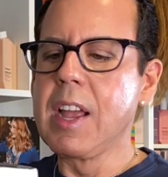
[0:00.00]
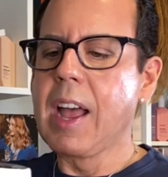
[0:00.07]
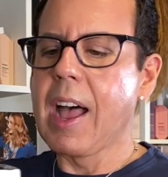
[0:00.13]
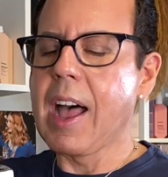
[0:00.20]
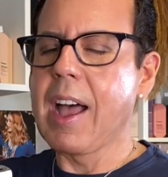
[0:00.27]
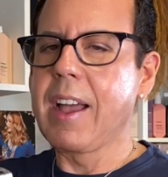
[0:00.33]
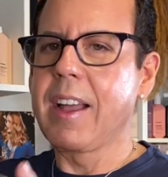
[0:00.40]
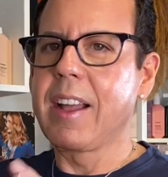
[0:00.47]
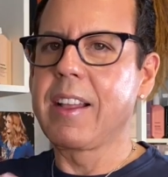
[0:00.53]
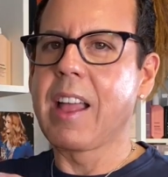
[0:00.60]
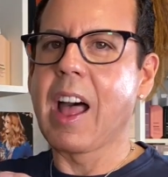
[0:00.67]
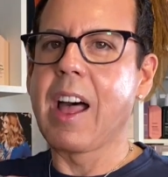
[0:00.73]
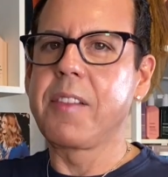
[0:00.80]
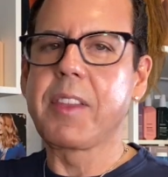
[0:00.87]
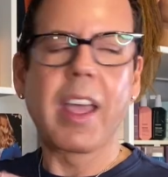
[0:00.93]
and
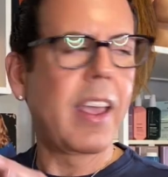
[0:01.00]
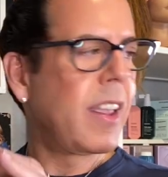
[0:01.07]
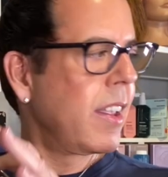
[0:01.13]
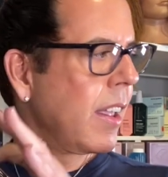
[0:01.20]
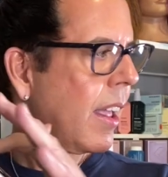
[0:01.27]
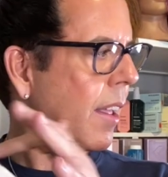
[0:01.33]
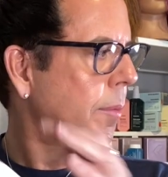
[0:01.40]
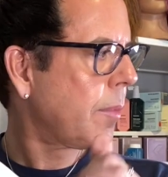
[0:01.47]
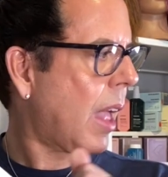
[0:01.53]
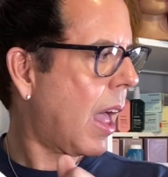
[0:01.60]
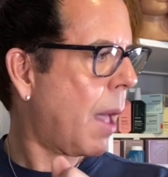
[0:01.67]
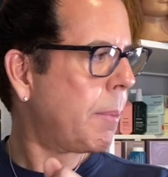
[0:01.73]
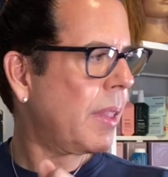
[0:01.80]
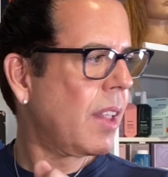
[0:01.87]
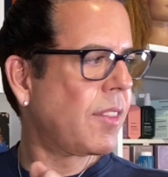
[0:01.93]
uh, they
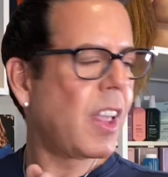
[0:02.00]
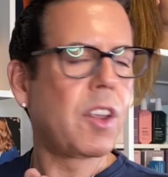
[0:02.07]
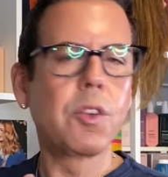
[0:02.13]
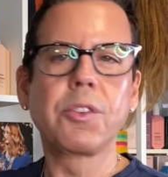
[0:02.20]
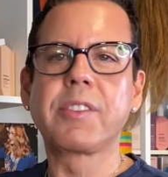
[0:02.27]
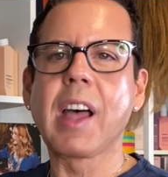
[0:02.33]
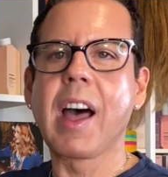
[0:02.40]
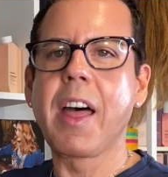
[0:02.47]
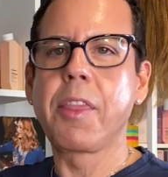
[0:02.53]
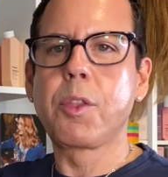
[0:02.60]
I believe they used uh,